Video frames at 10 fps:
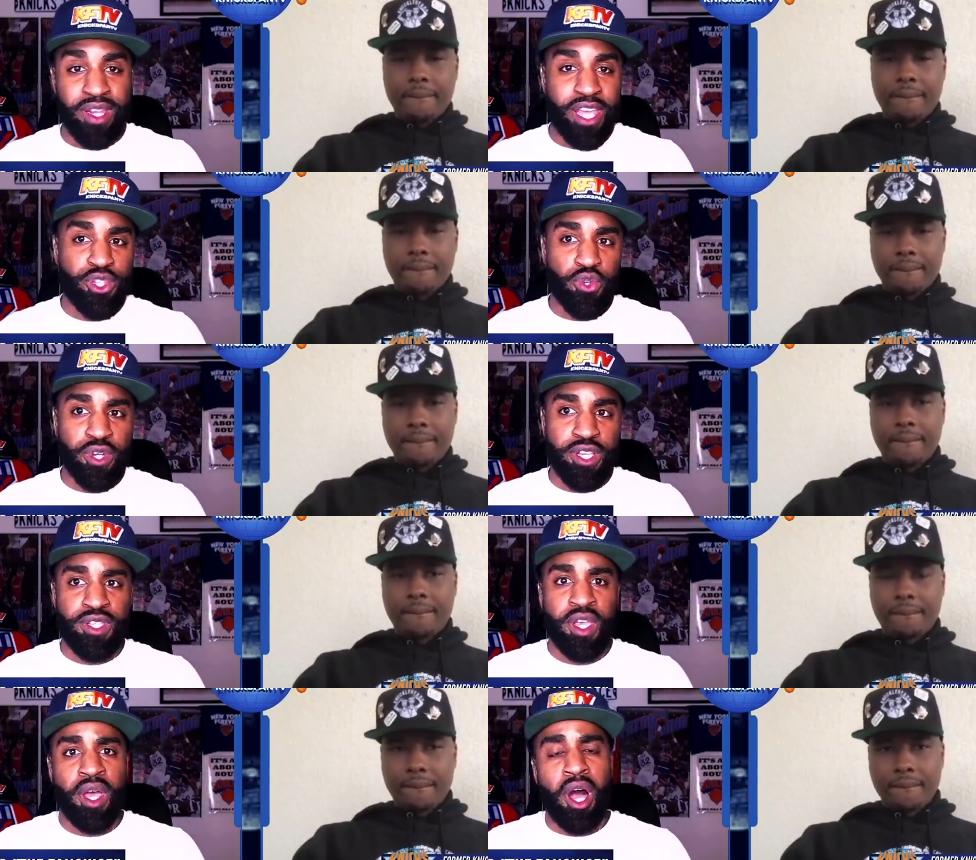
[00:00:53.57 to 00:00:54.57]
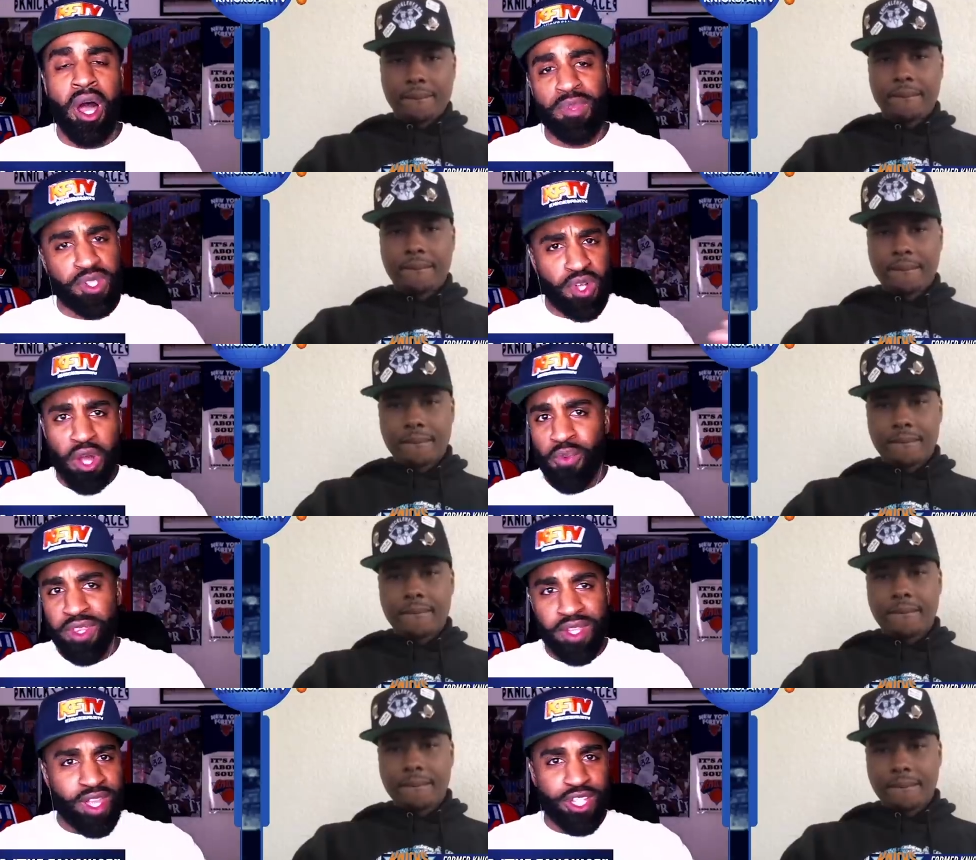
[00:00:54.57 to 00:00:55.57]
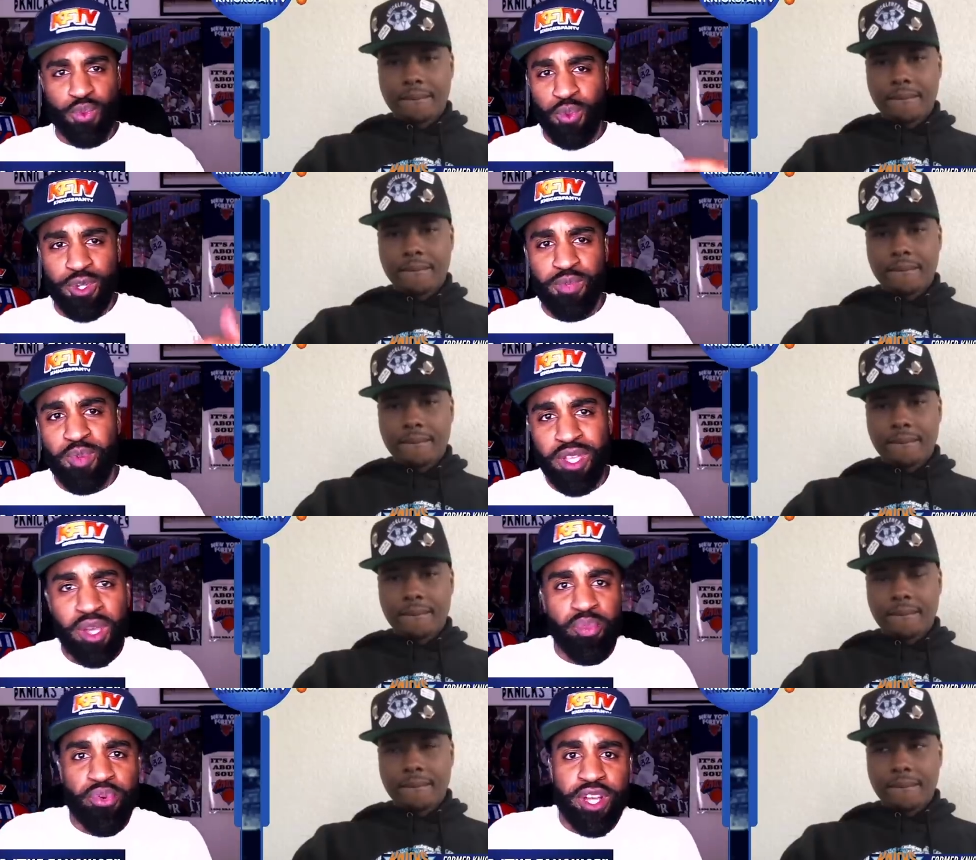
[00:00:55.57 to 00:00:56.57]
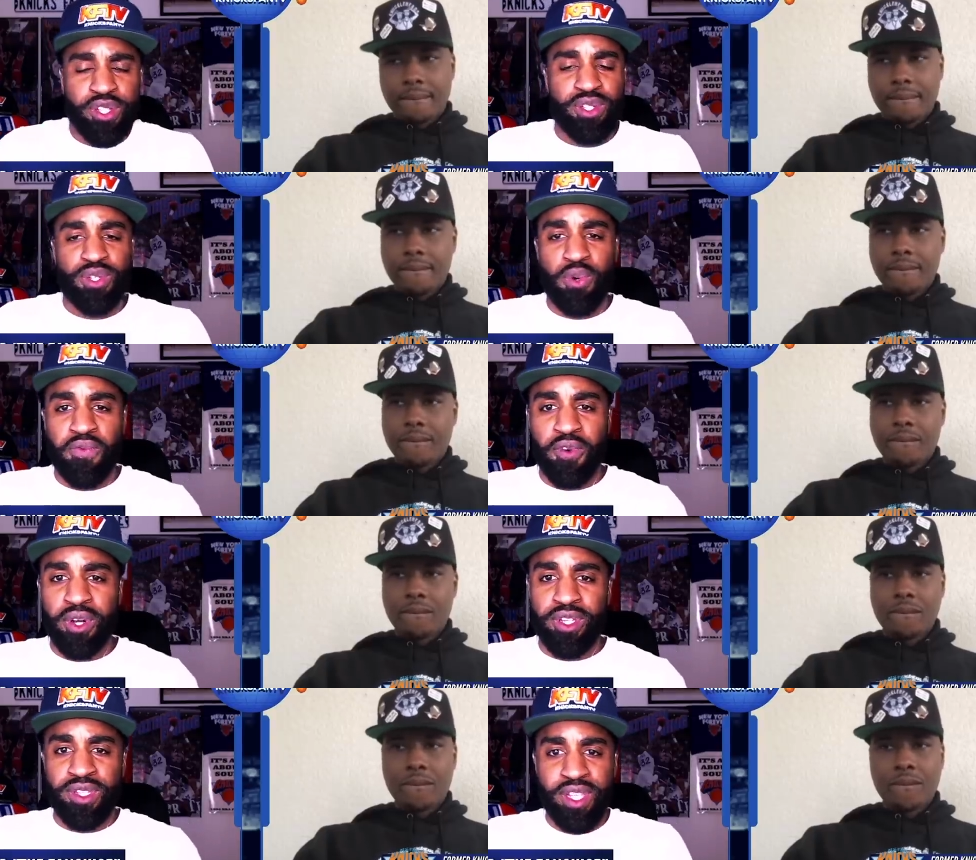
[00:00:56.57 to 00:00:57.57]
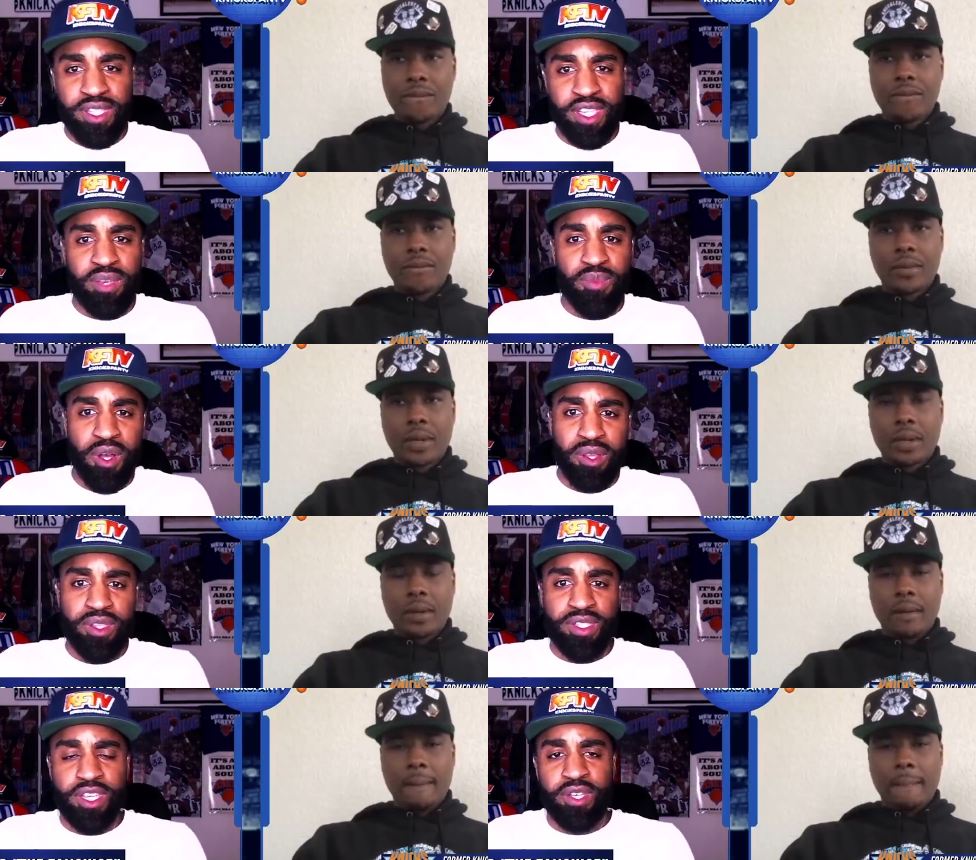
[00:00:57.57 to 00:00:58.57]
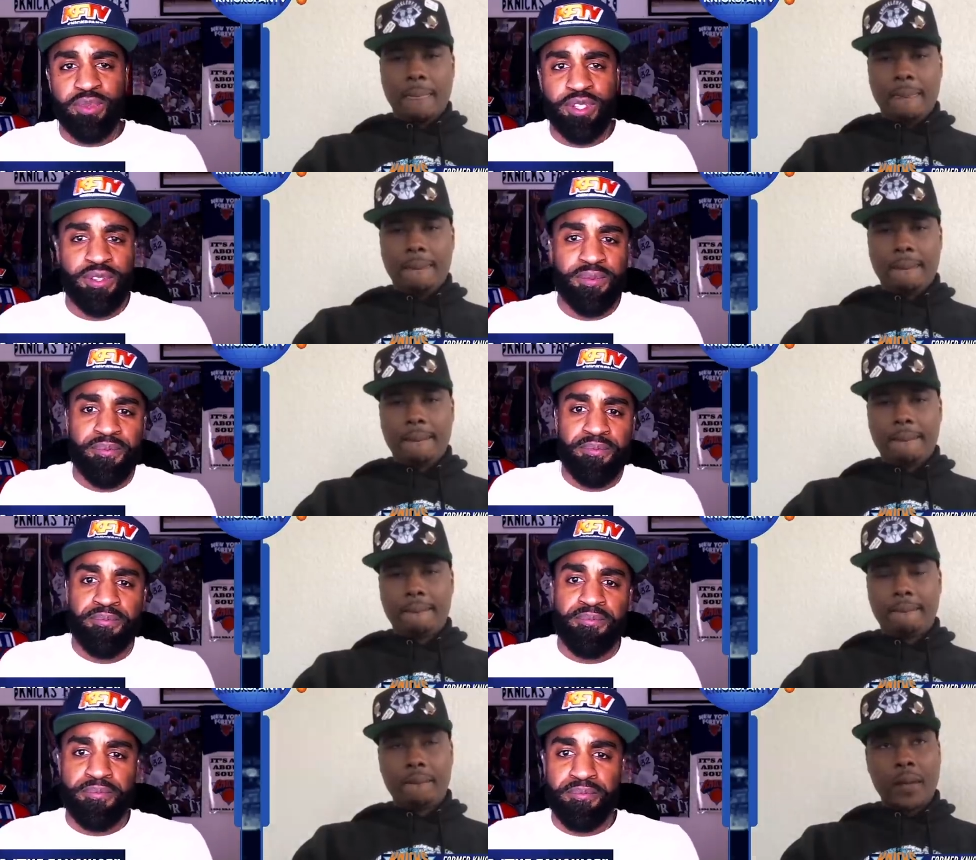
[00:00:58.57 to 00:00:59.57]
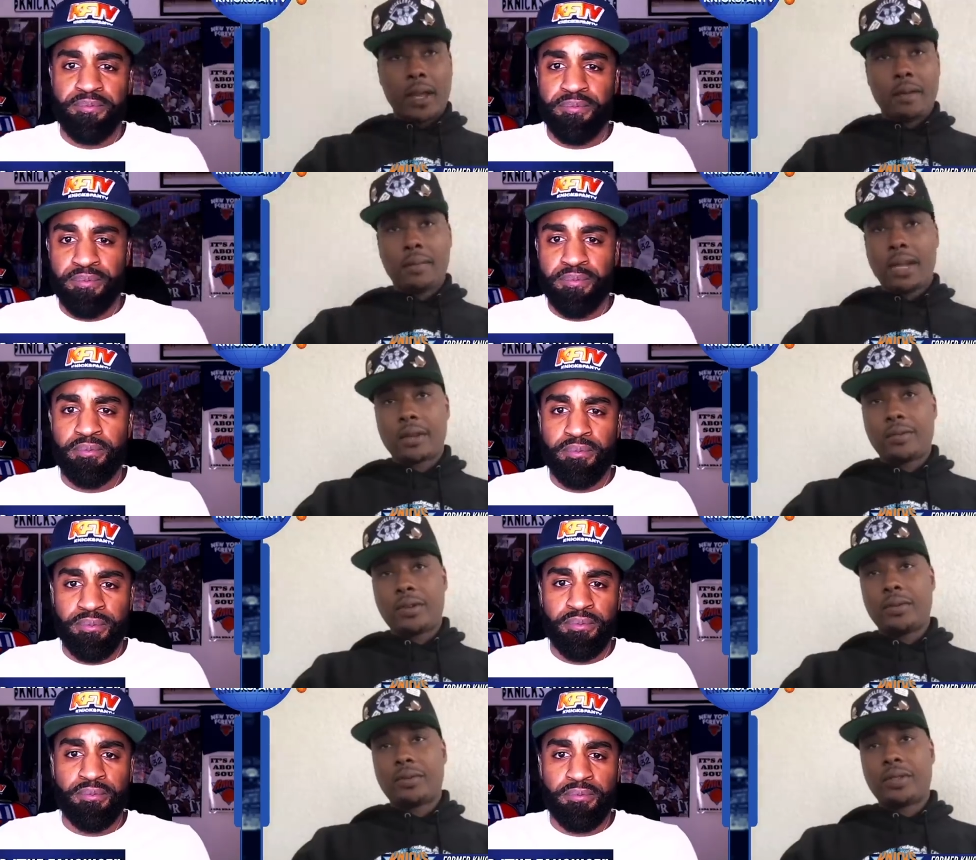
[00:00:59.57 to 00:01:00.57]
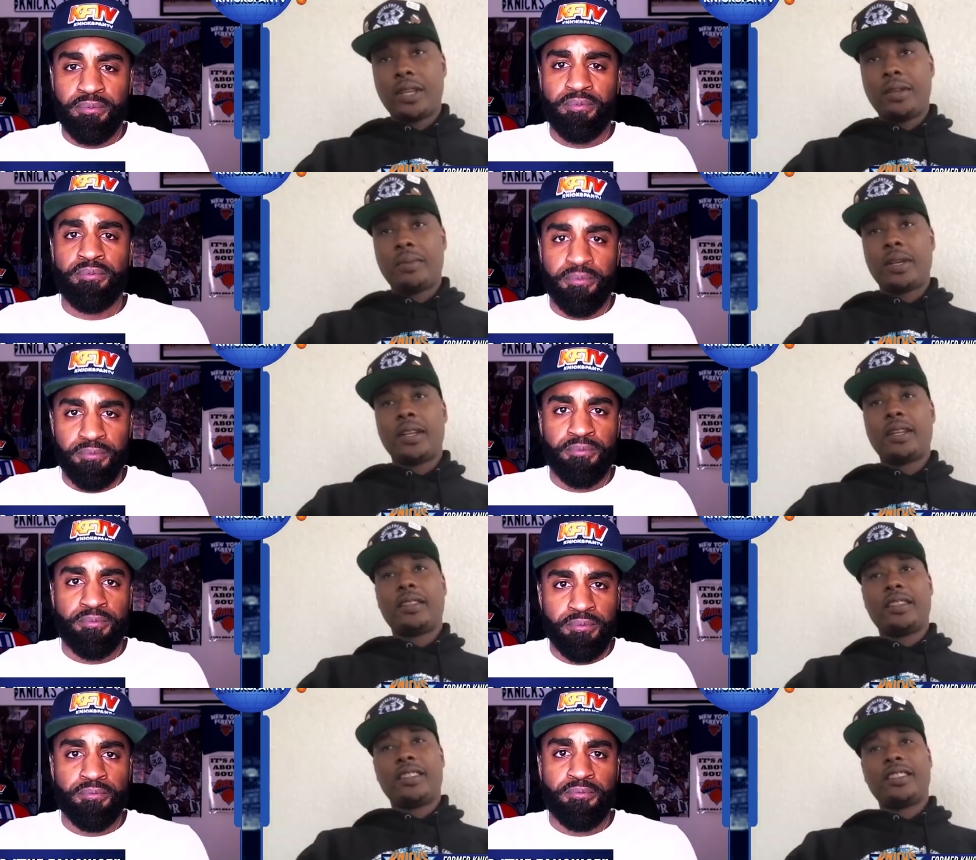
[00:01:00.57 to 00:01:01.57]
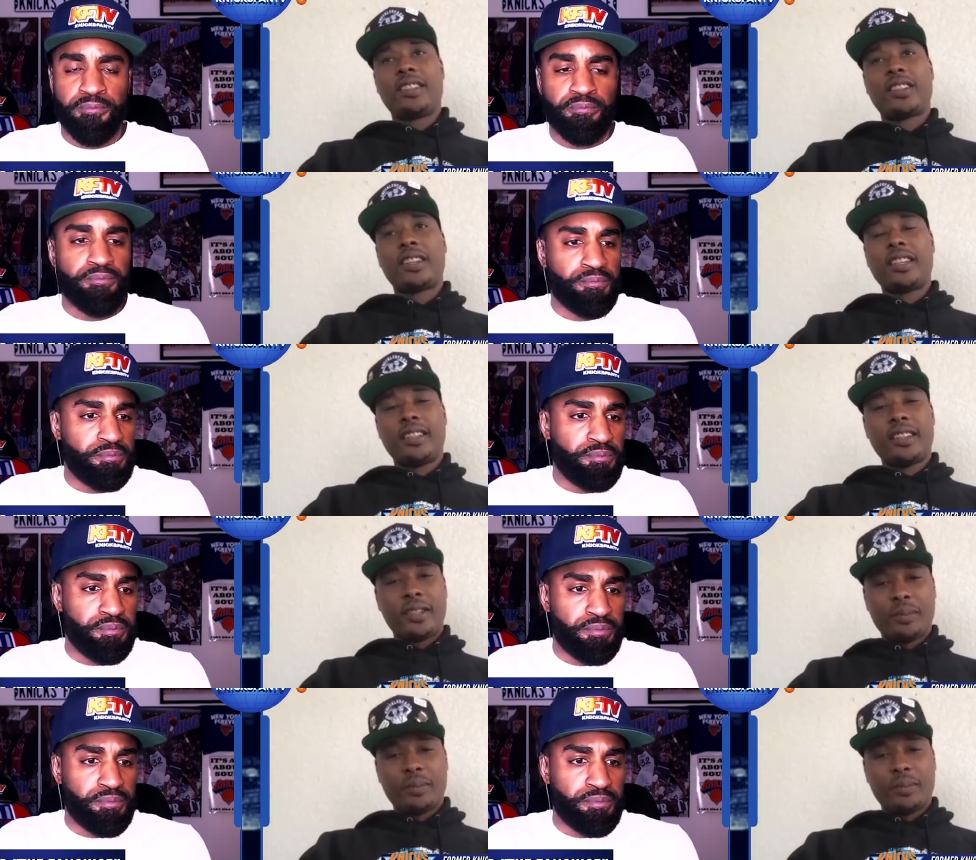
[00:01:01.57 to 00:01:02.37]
Speaker 1: injuries. Um, starting with the Knicks, what's been your impression so far this Knicks team under Thibs?
Speaker 2: Man, I'm liking what I'm seeing, man. They, it looked like he letting